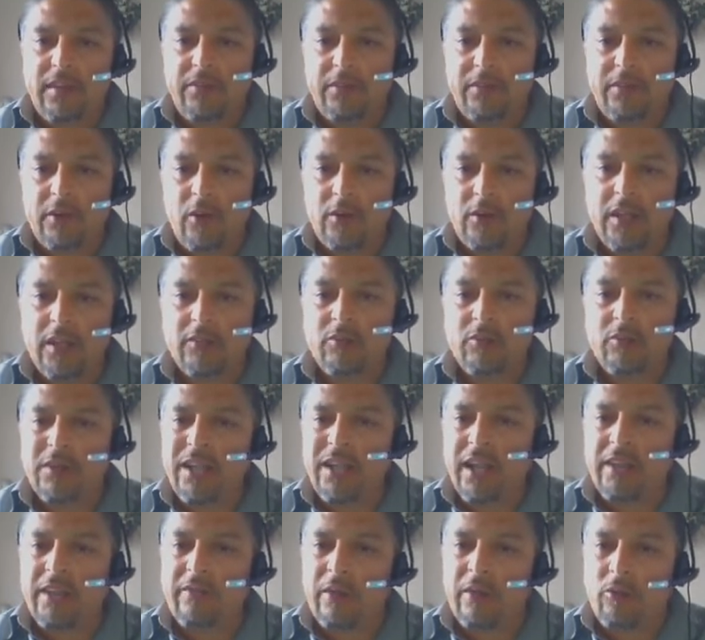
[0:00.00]
If you notice, we're
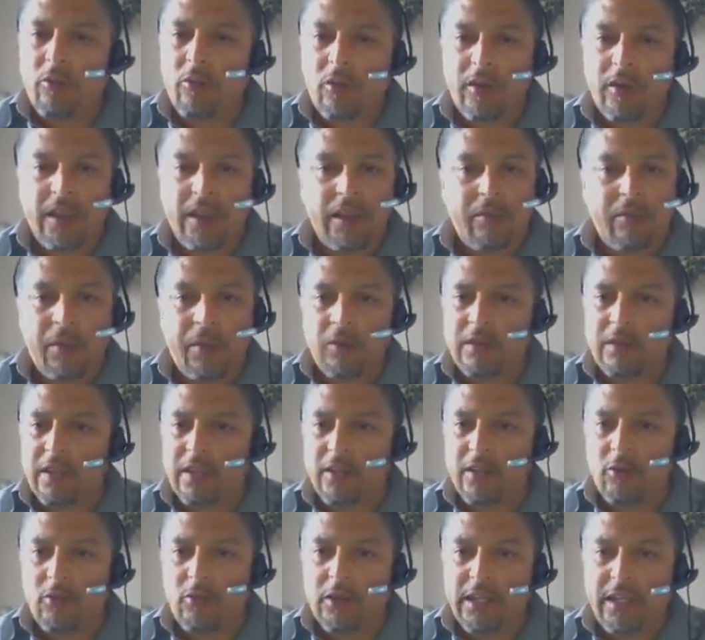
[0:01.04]
not even worrying about the
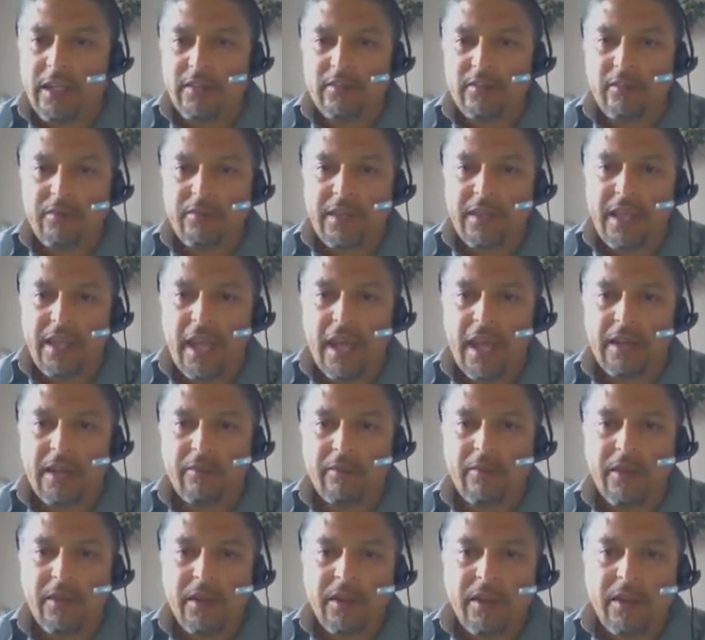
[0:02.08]
nucleus of the
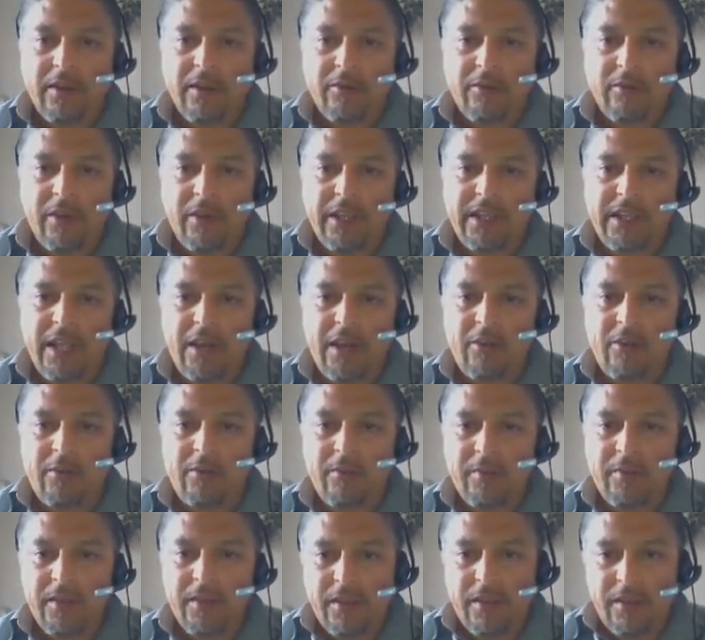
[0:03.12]
atom. Right now,
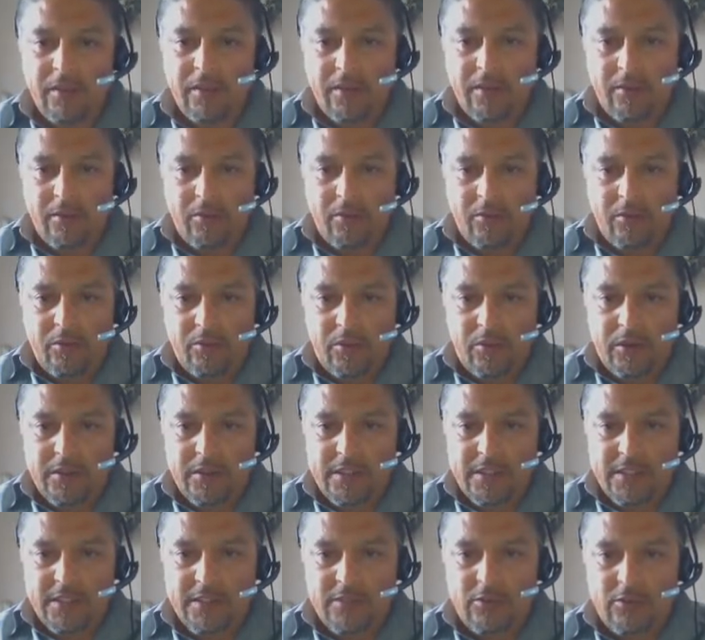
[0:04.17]
we're
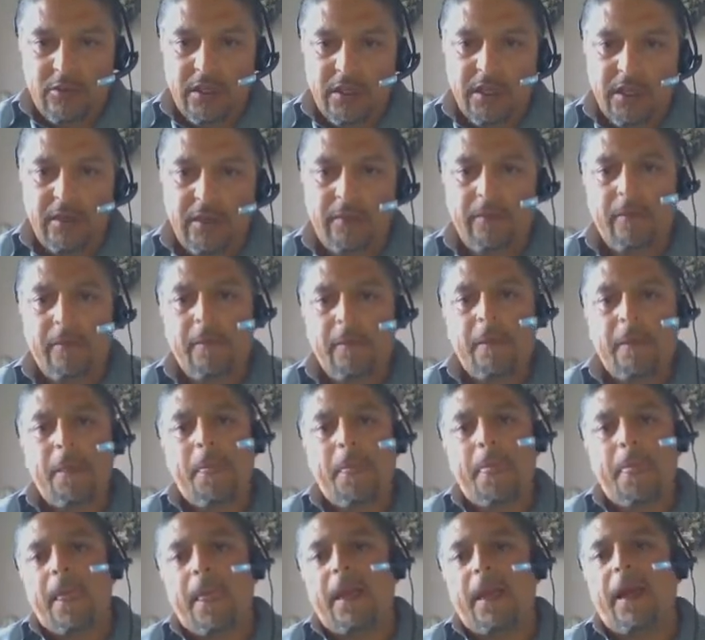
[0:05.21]
just doing
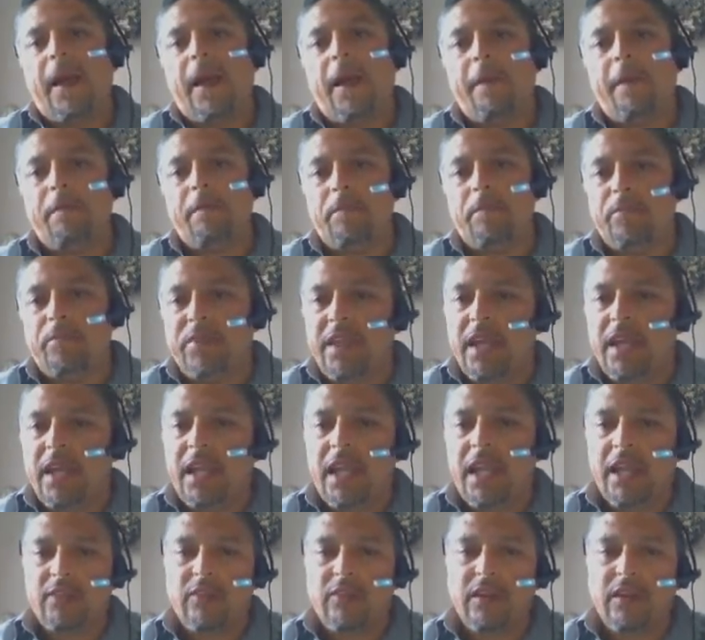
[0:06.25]
the
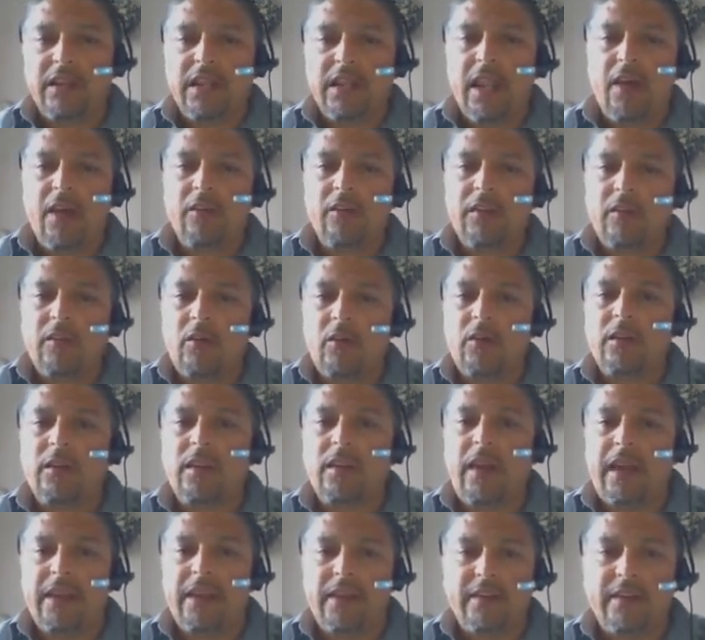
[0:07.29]
electron cloud or
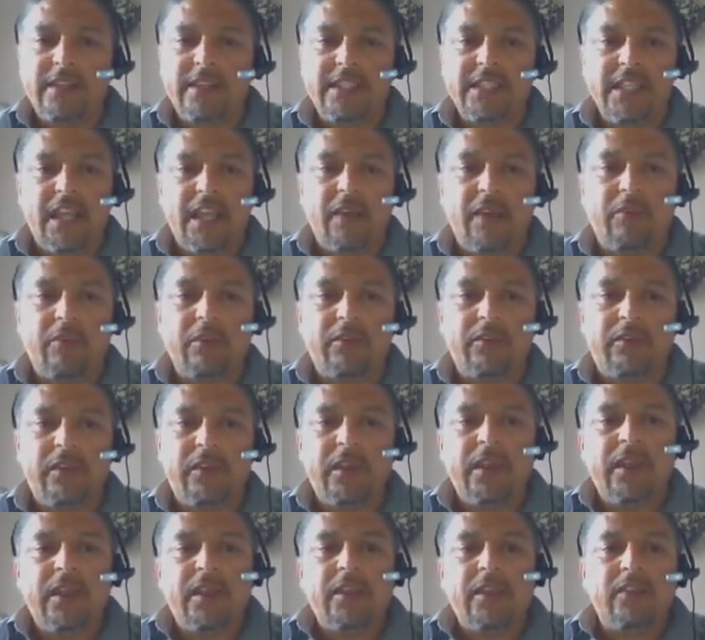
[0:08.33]
energy levels.
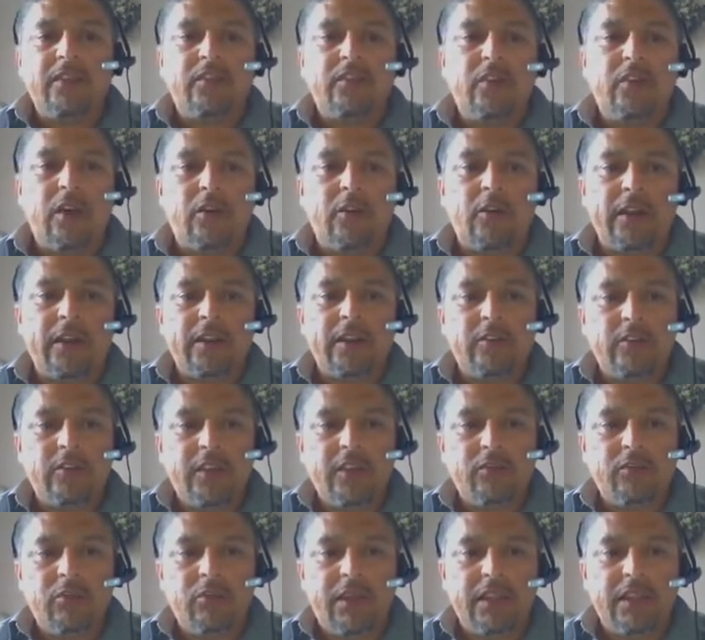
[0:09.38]
So according to
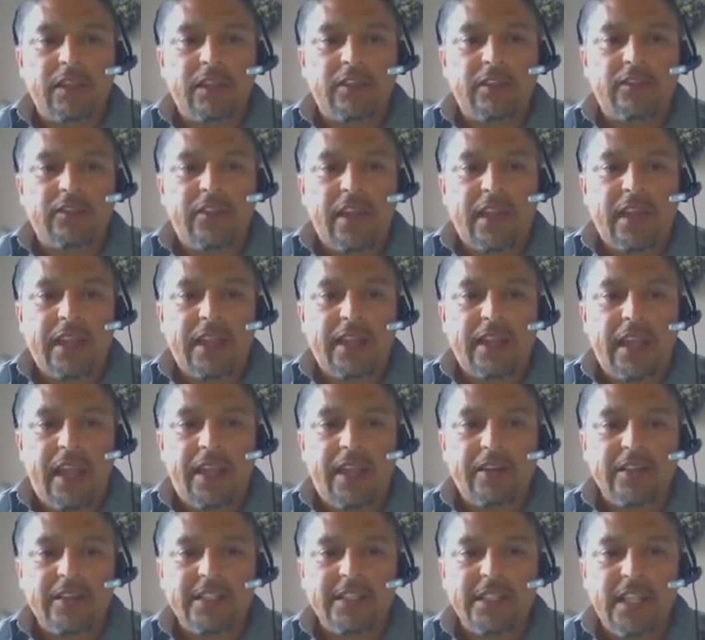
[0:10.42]
this one, the second
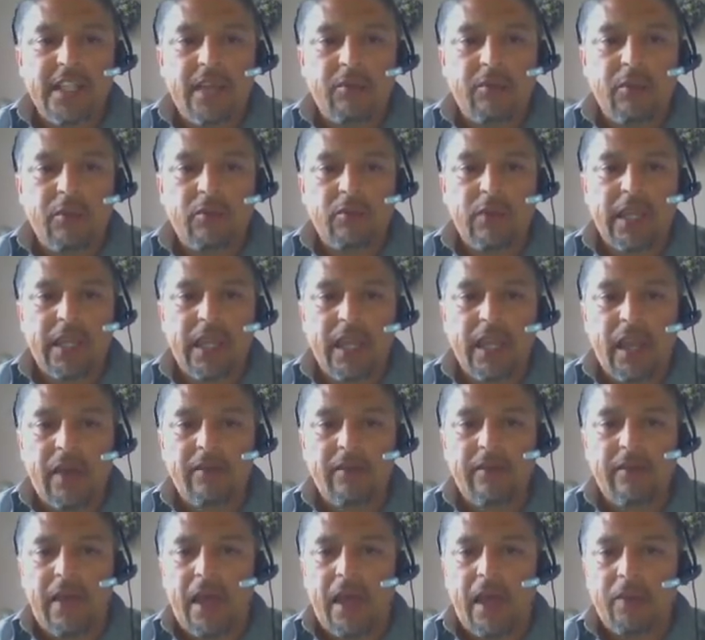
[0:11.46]
energy level, we can
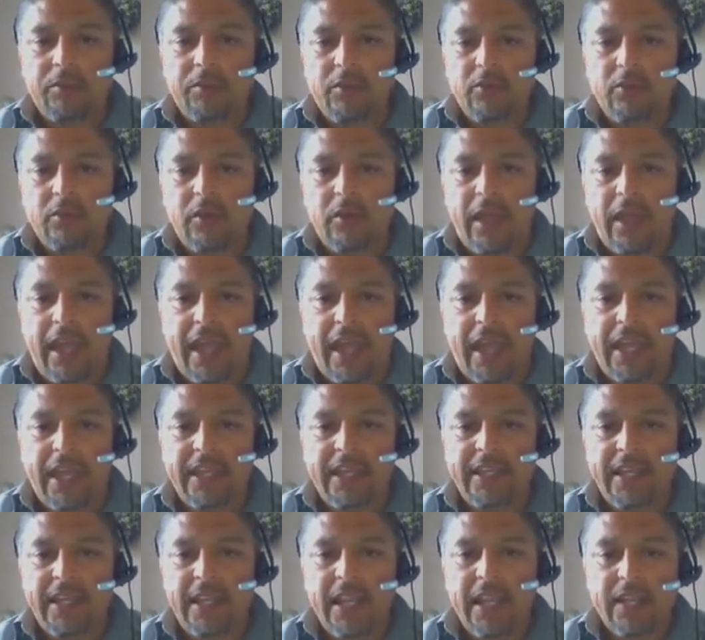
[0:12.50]
have up to
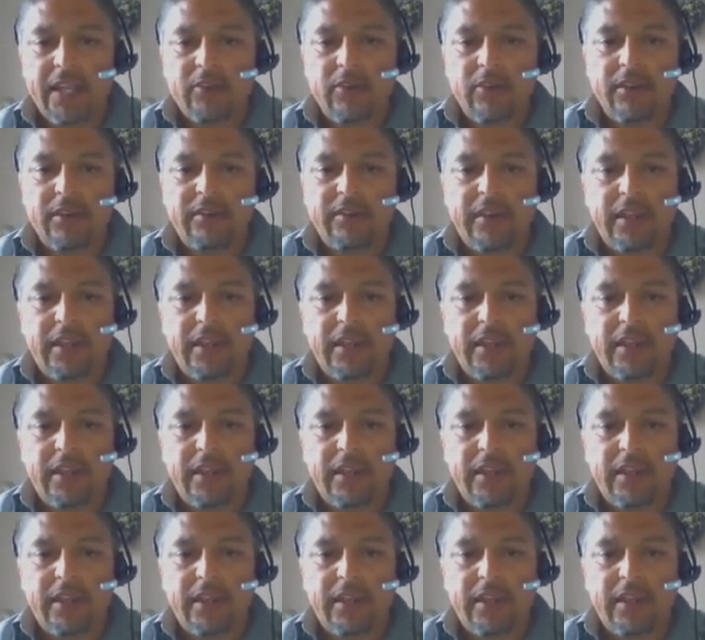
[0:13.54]
8 electrons.